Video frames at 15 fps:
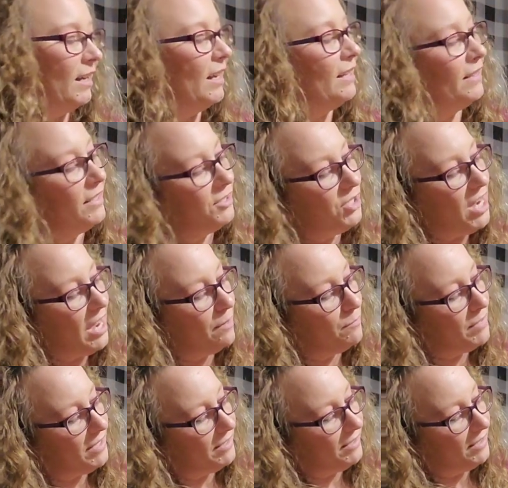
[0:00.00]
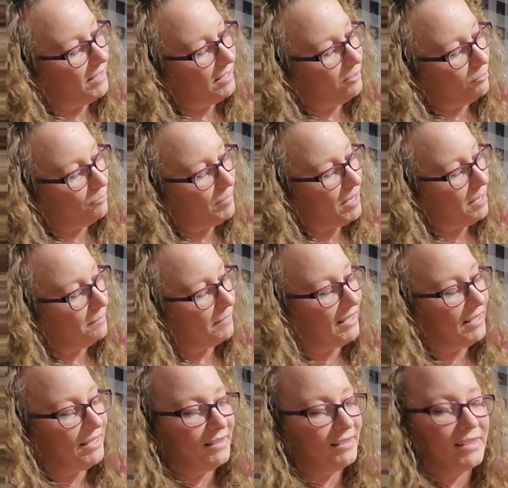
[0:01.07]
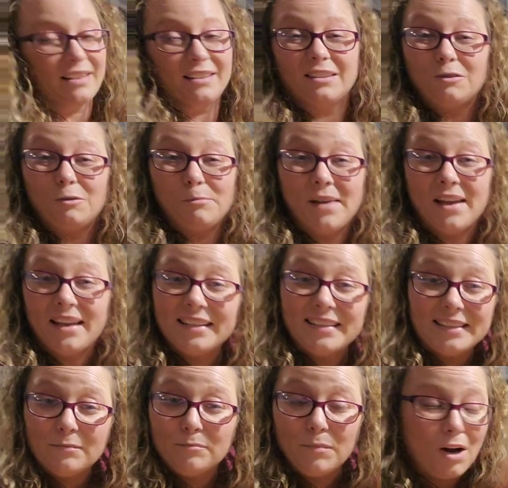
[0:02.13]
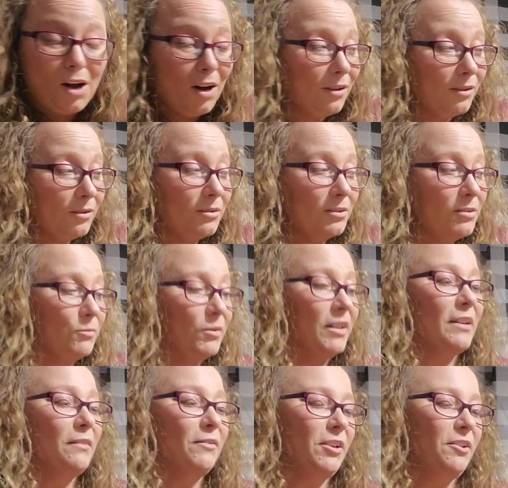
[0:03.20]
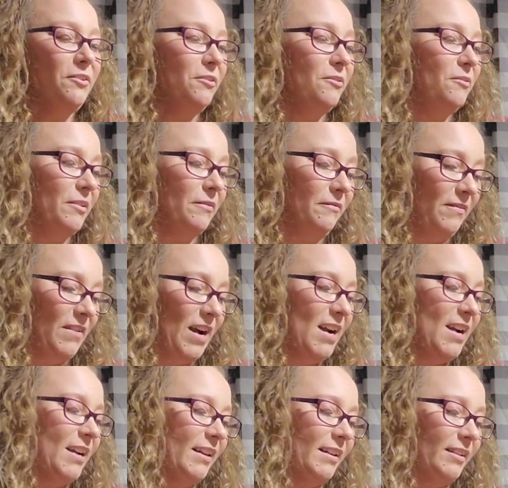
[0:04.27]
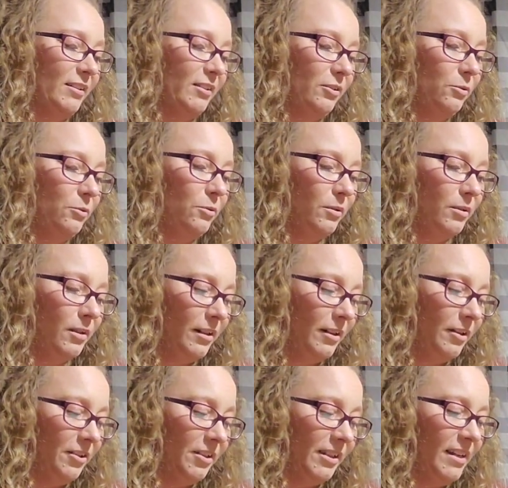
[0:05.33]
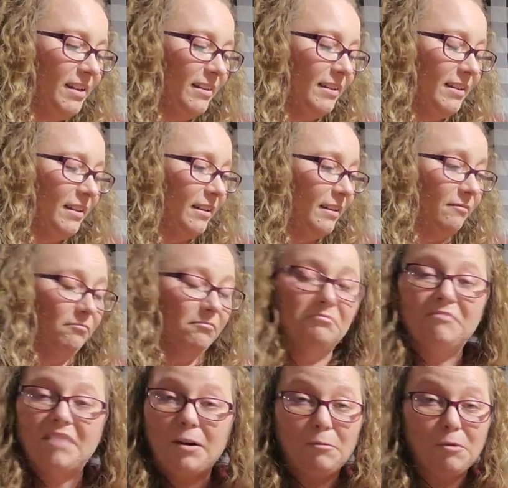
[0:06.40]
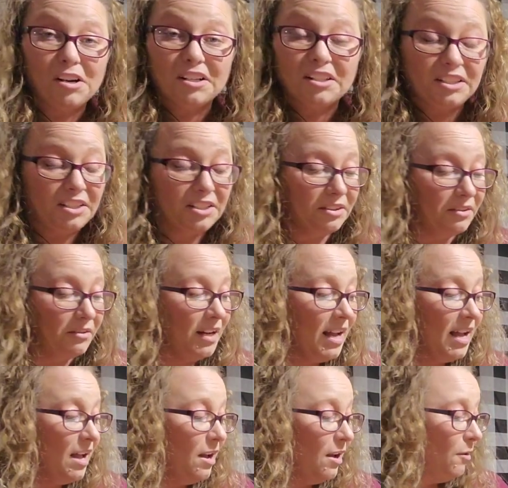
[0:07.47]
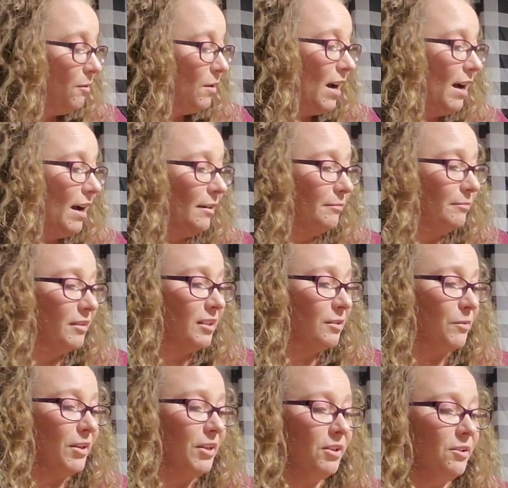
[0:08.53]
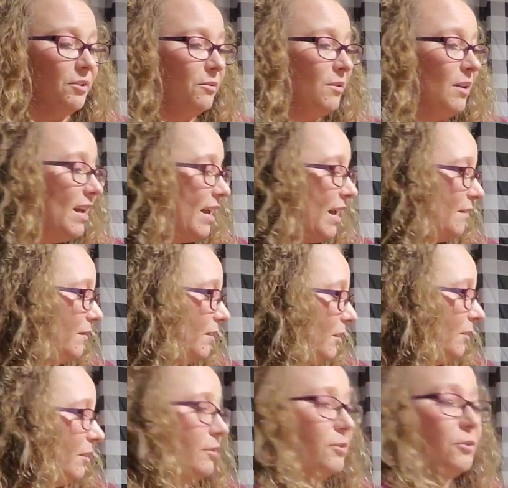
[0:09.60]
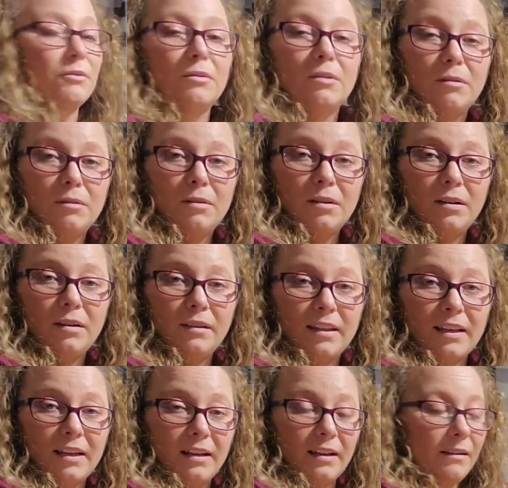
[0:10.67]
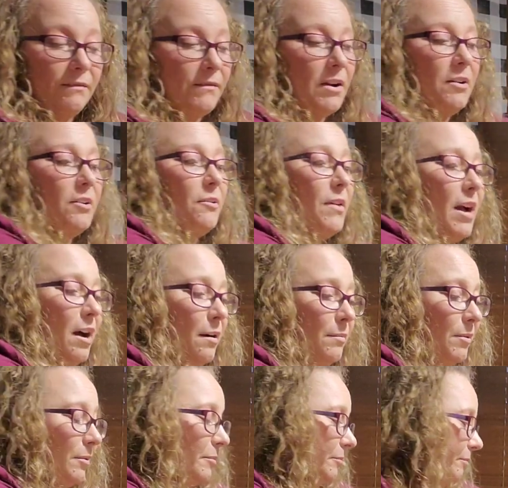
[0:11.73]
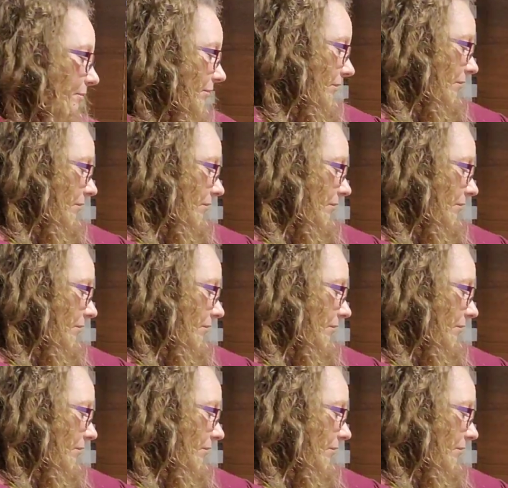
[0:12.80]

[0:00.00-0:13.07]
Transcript: And the Jack B. Little pumpkins, like little medicine bottles, whatever you can find to store your seeds in, that works too. We do, even though those are the photo album